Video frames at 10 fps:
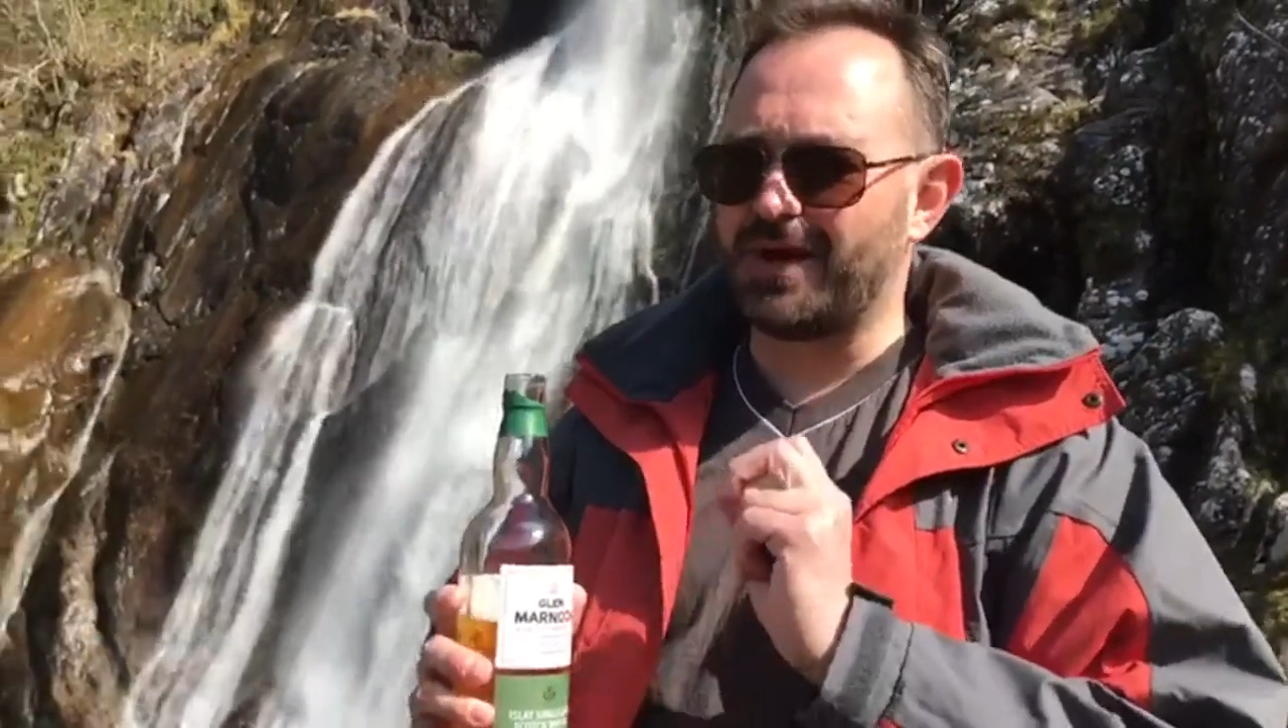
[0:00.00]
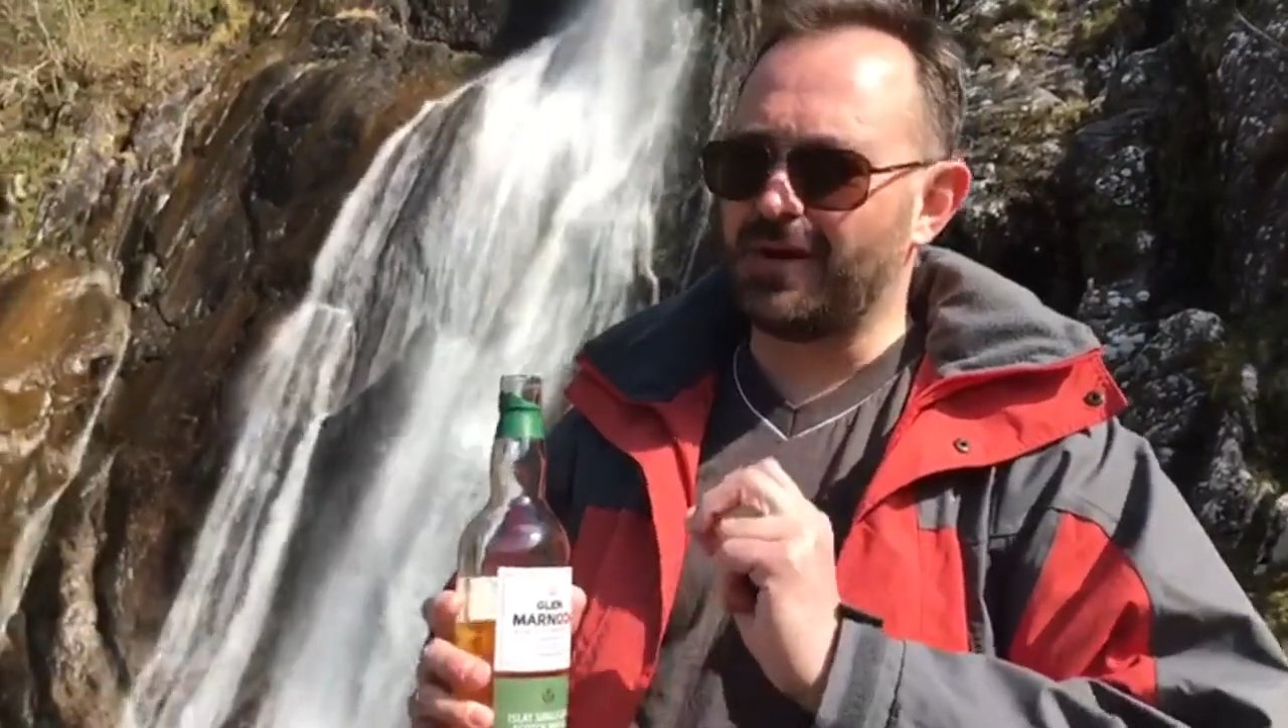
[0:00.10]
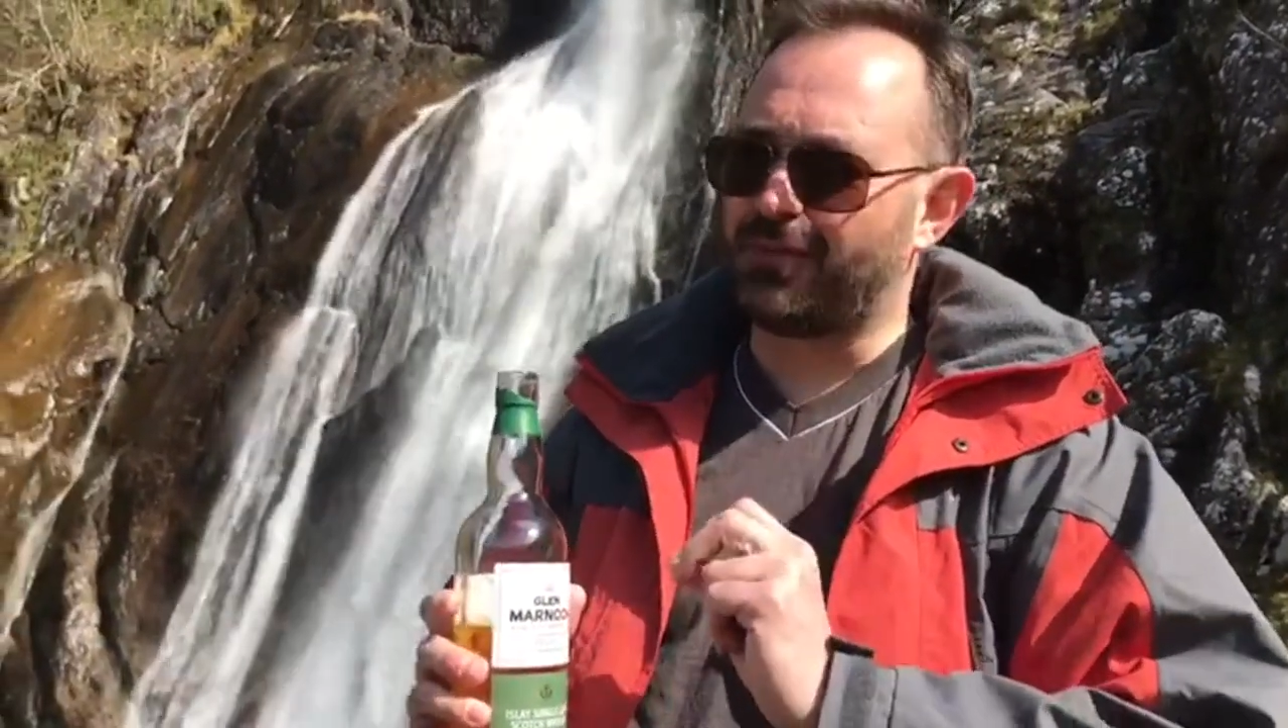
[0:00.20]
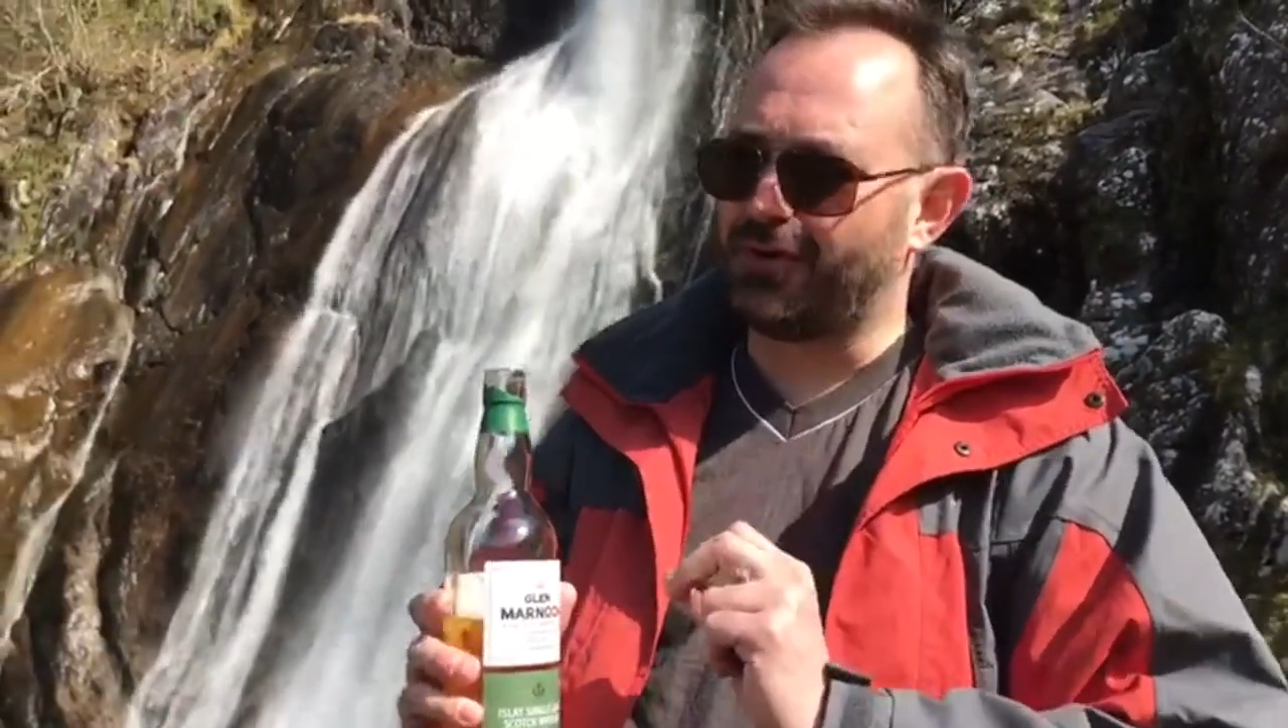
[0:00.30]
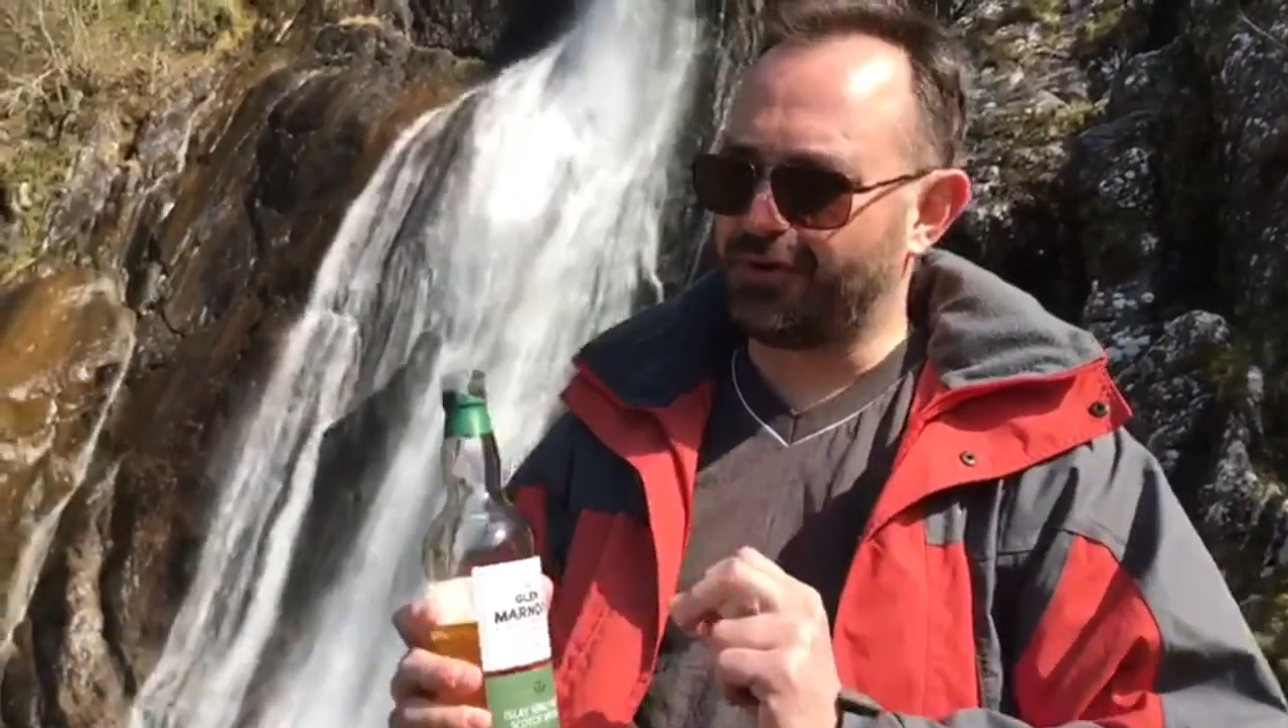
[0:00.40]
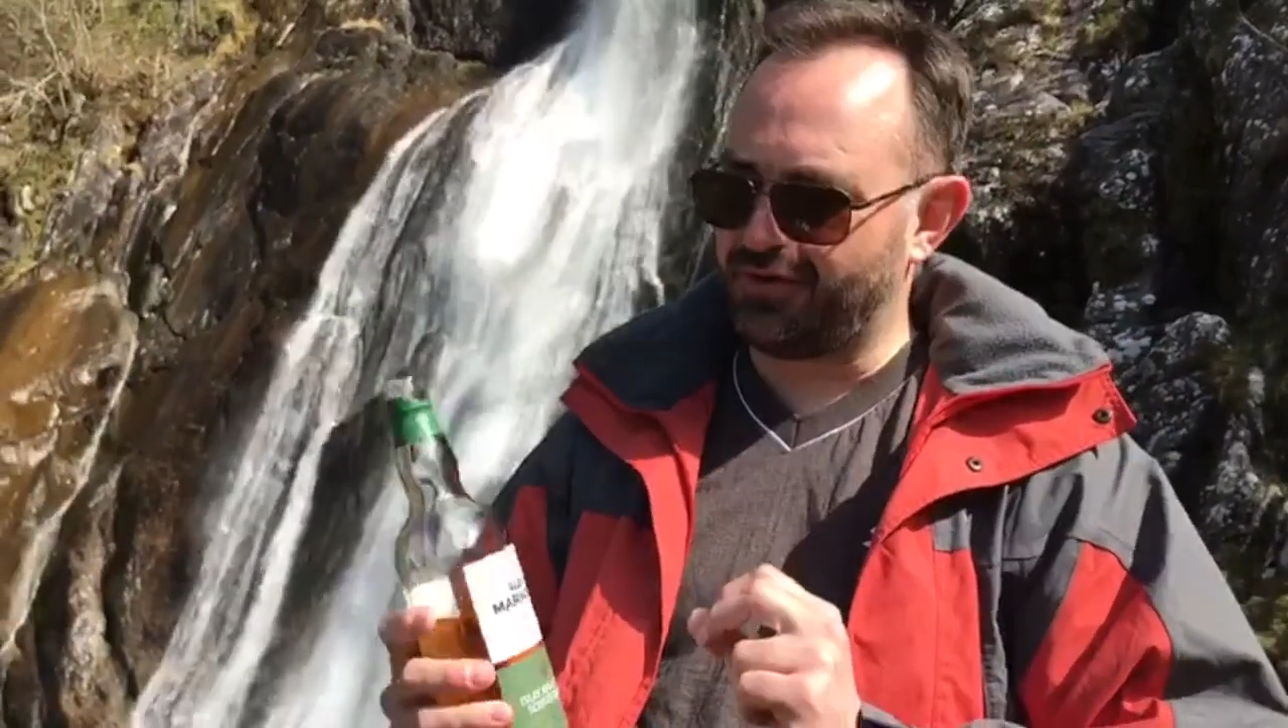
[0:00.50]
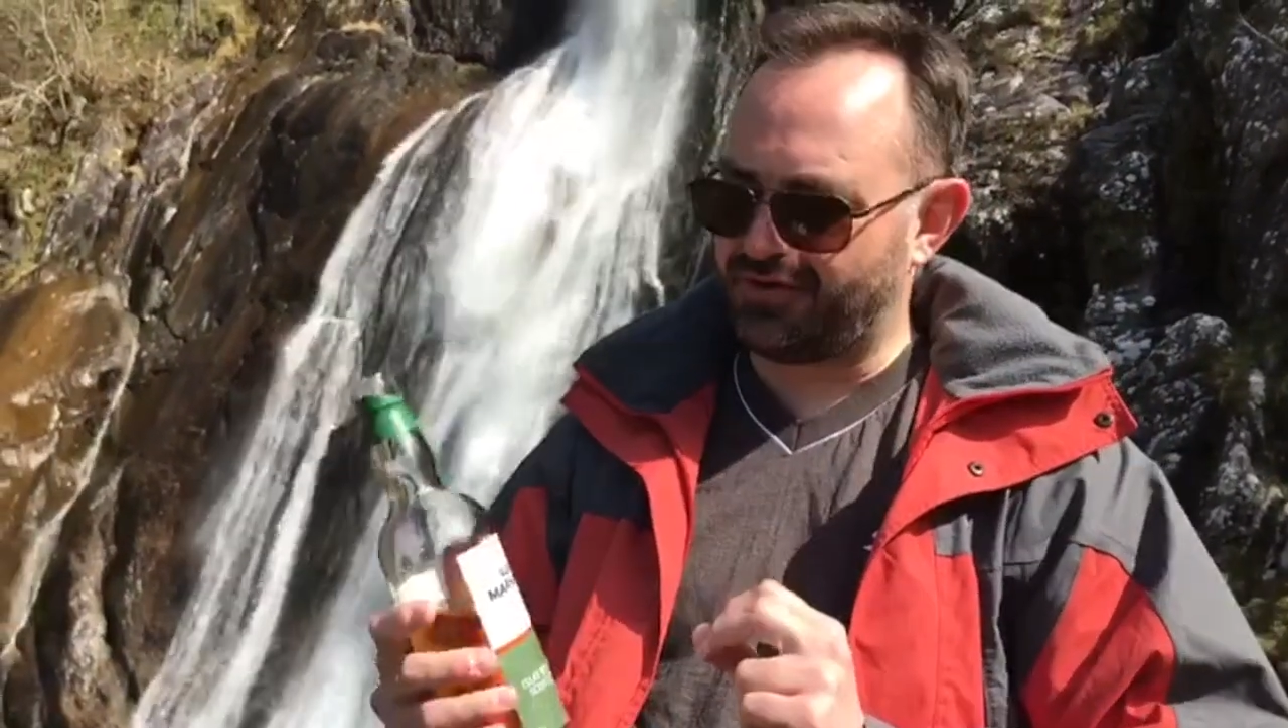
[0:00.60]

people who